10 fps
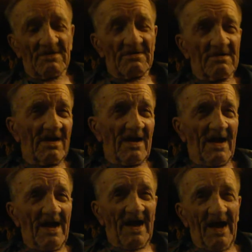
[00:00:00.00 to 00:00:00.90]
So
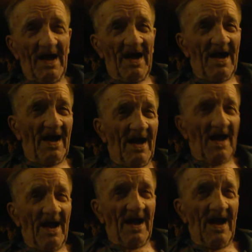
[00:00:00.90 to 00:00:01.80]
describe what it was like to
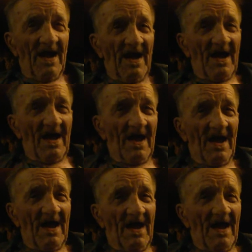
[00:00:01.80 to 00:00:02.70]
go back
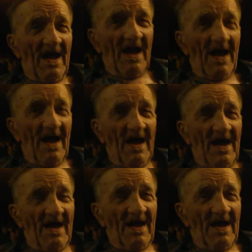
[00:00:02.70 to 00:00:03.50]
to the States